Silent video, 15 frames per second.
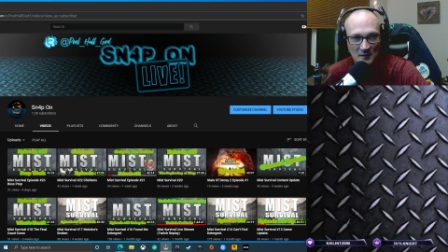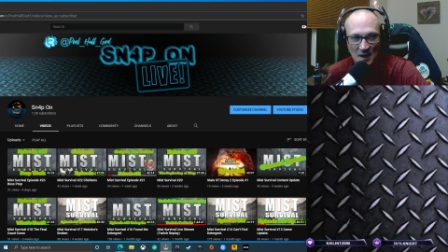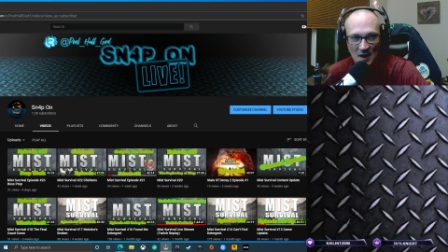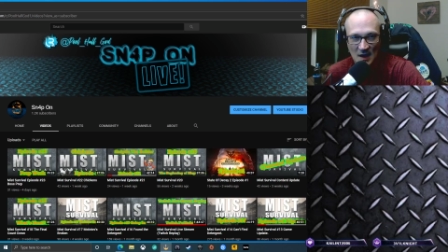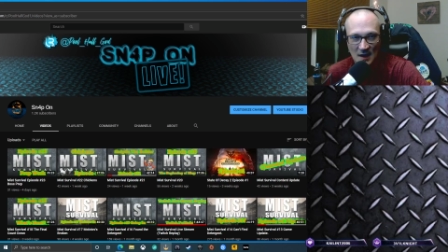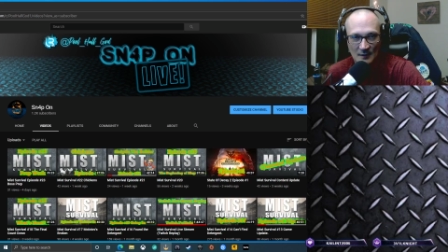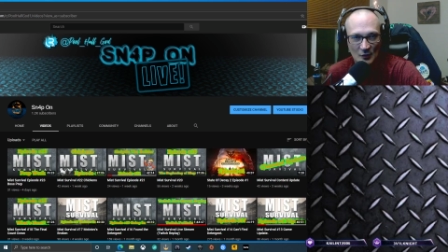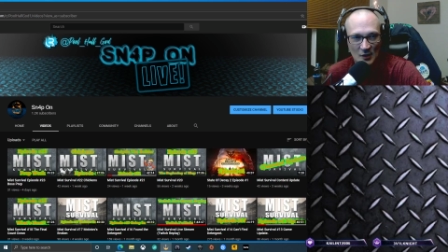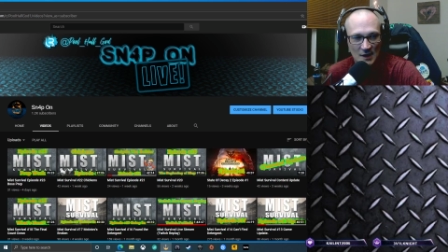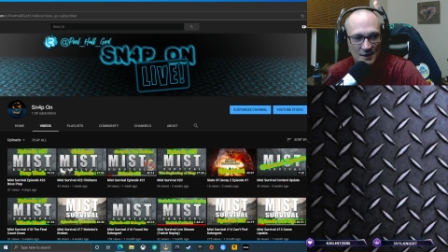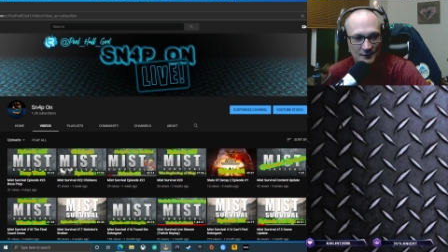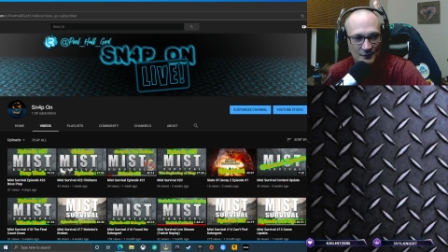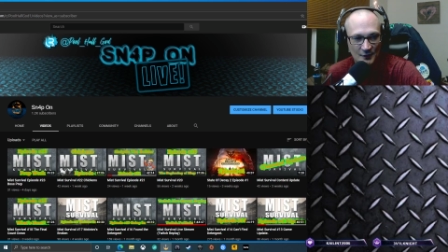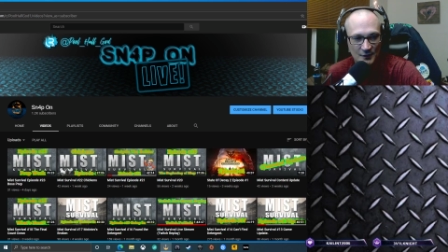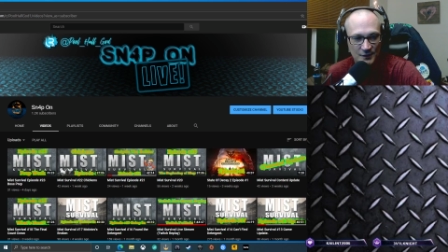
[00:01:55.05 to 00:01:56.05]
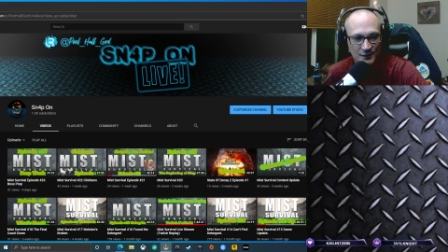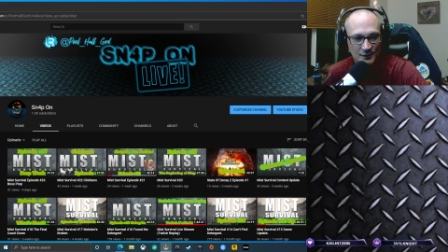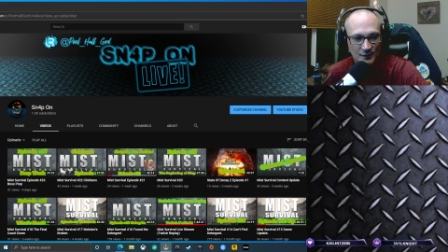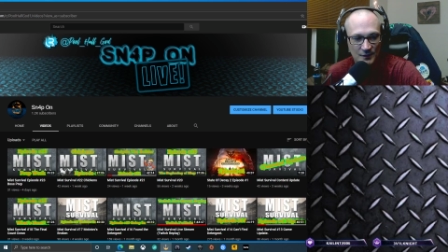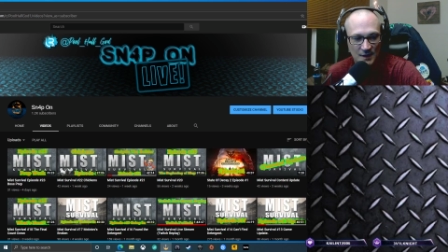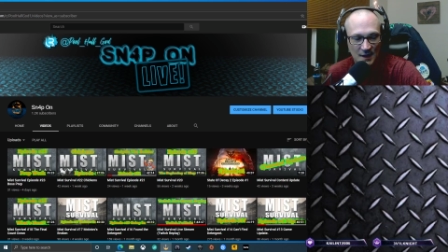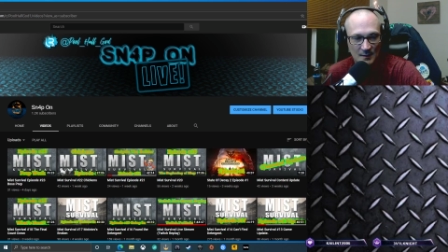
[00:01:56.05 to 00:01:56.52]
I'm rocking
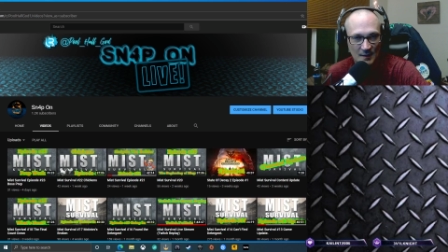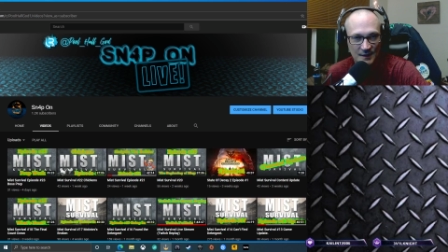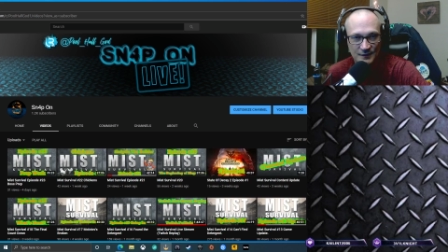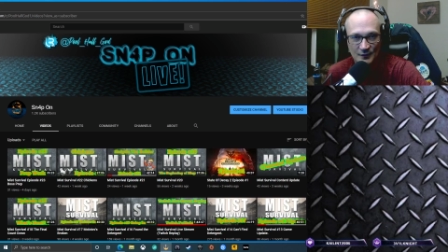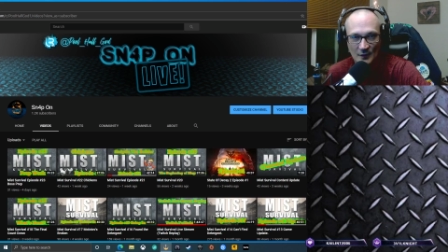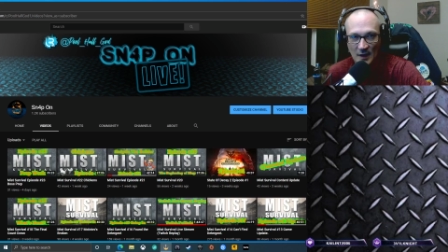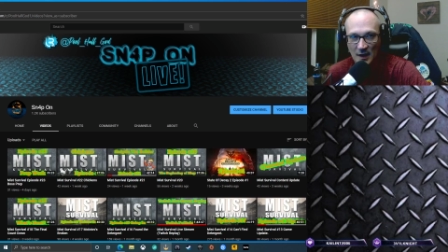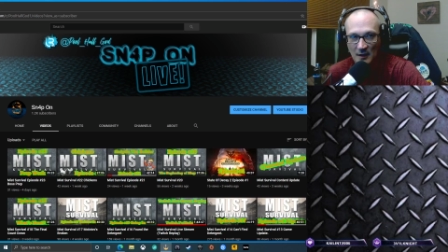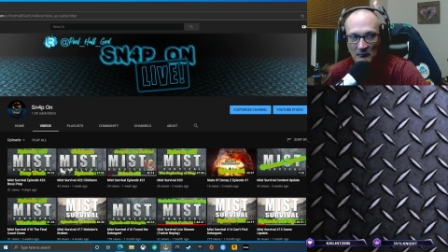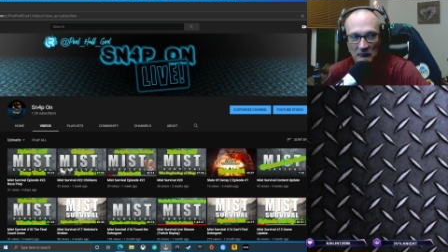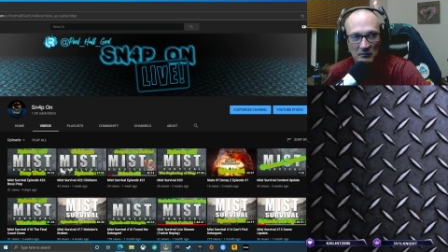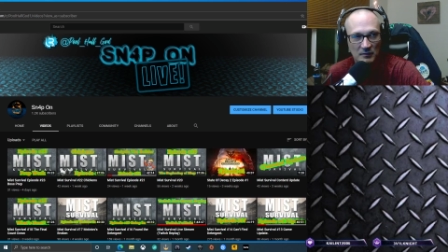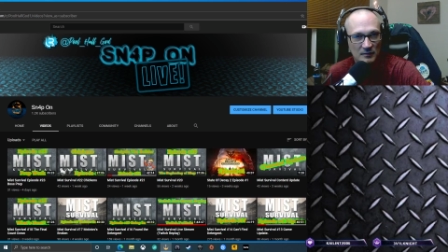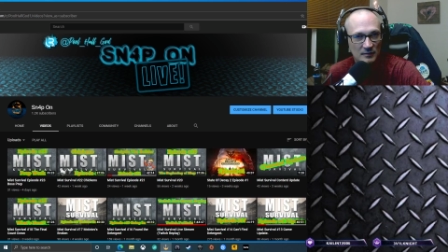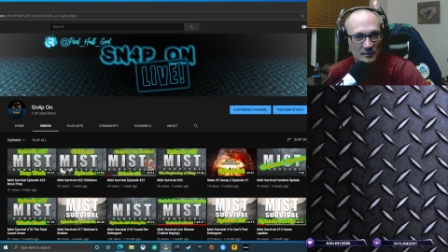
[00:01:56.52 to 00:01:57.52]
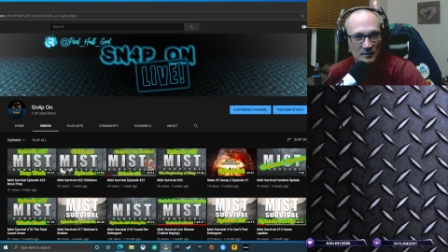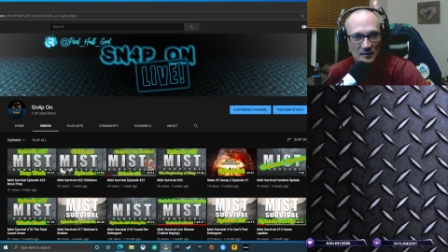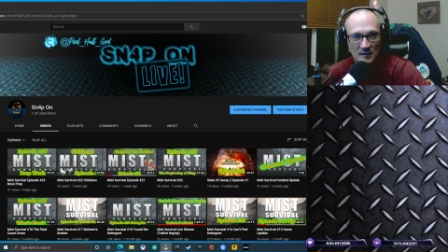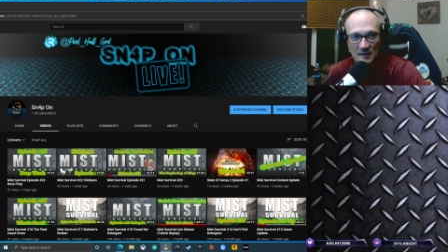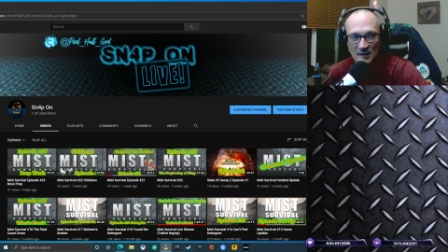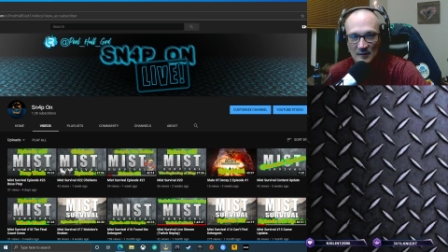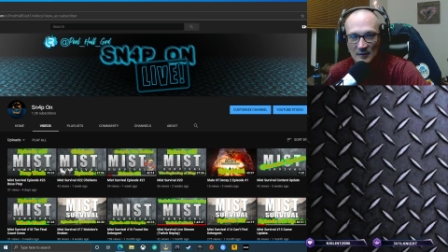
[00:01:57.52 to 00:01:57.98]
32 gigabytes of RAM.
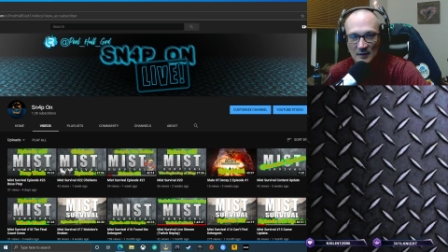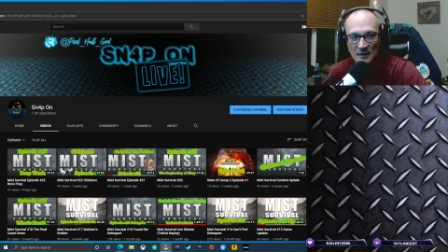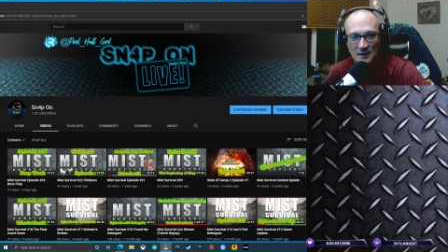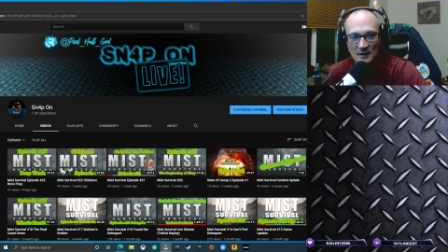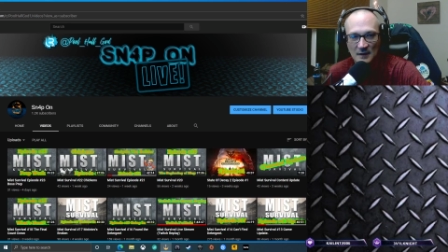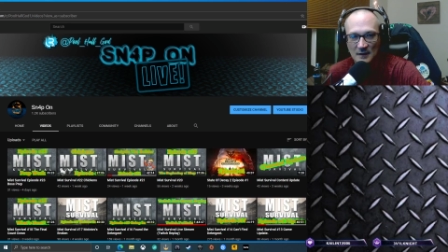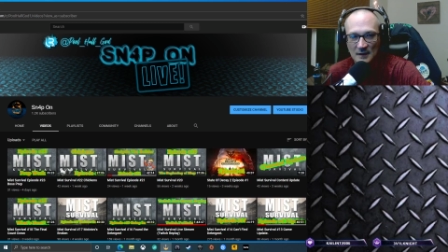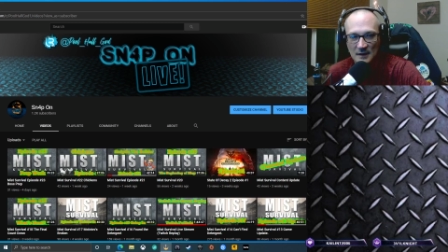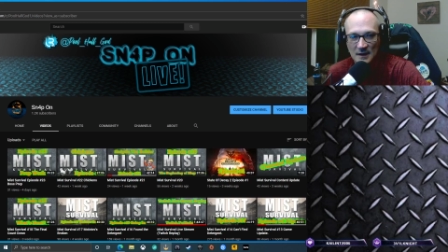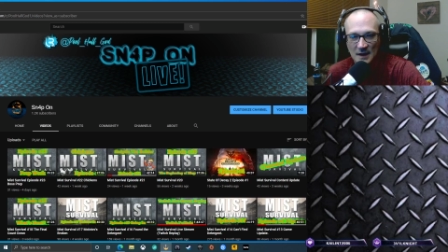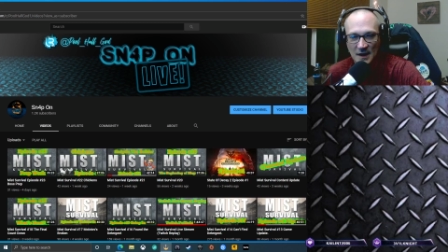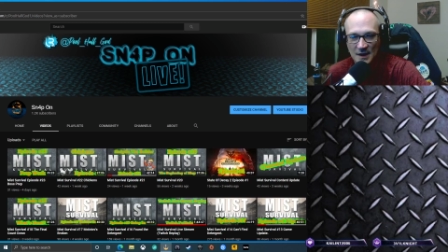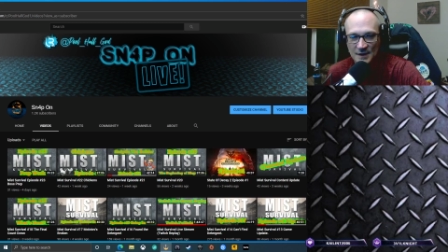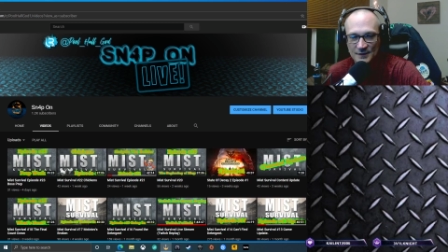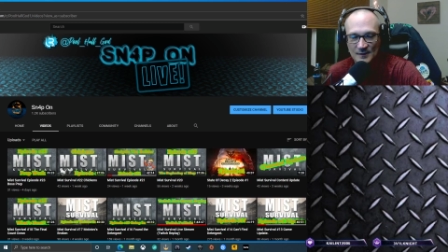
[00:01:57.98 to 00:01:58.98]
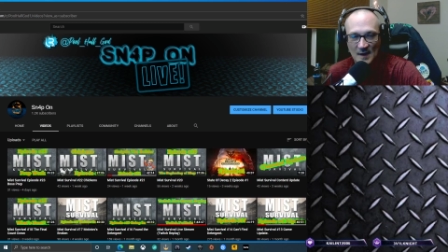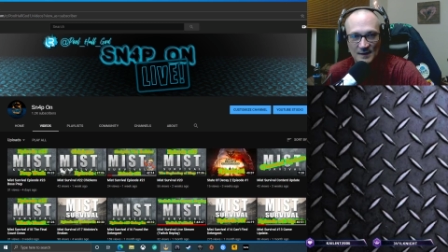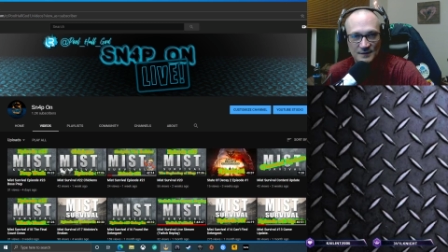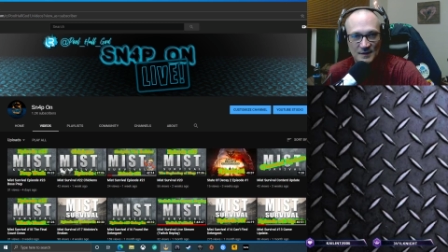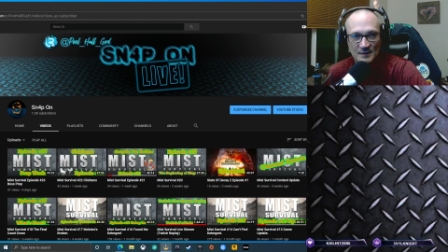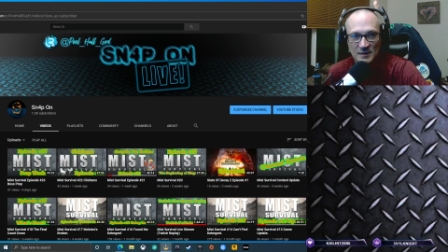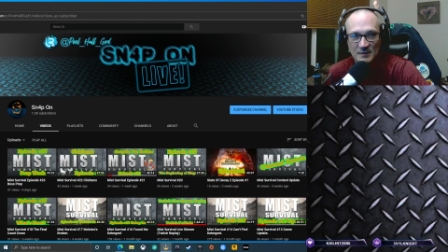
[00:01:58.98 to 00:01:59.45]
Got an
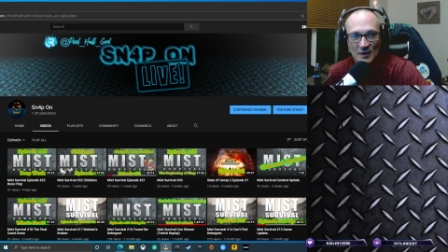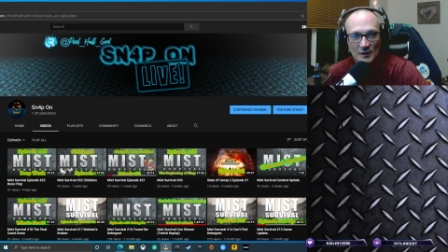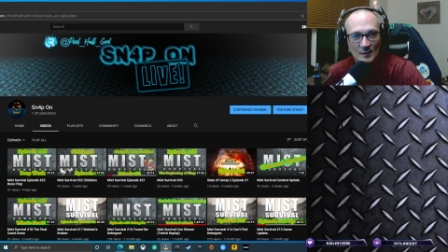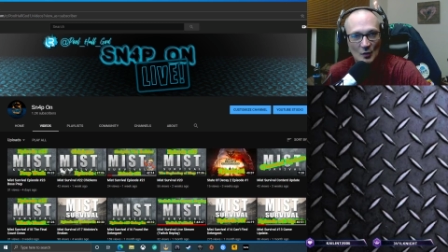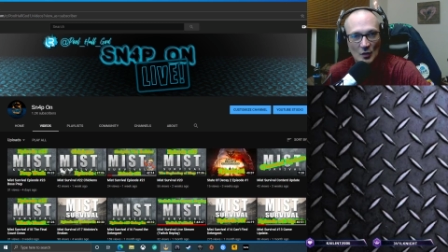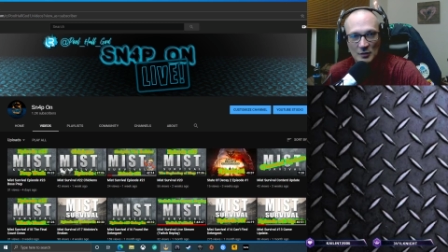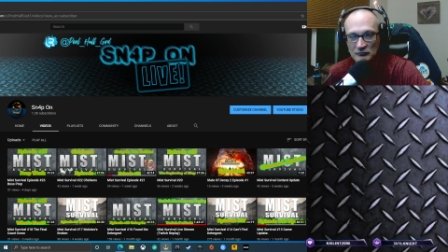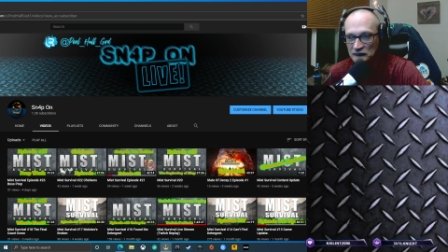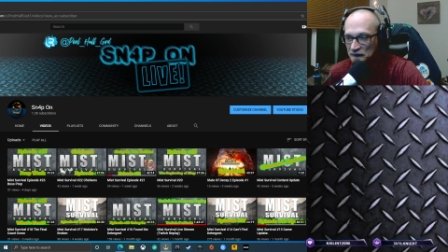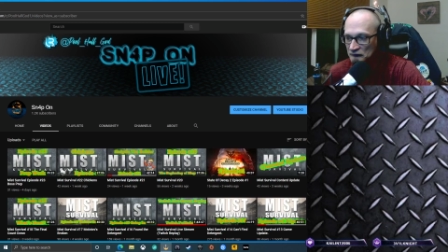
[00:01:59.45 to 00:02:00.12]
X570 motherboard.